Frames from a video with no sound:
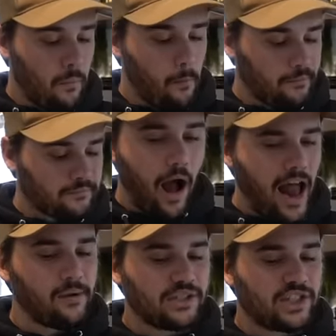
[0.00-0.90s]
Mm-hmm.
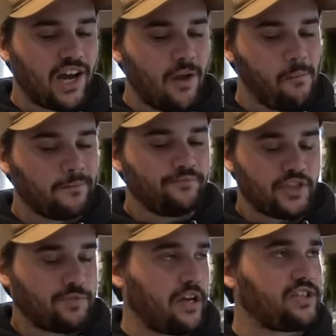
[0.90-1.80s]
I would say
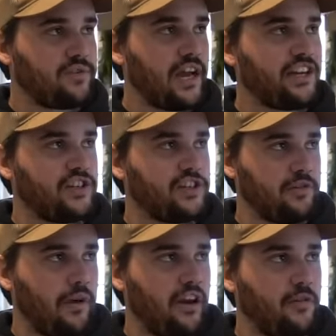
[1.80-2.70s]
expensive dehydrator did
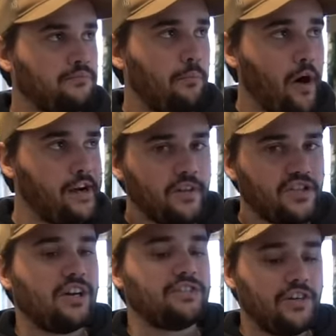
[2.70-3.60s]
better, but
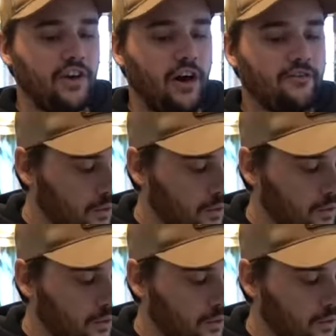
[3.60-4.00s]
sucked it off.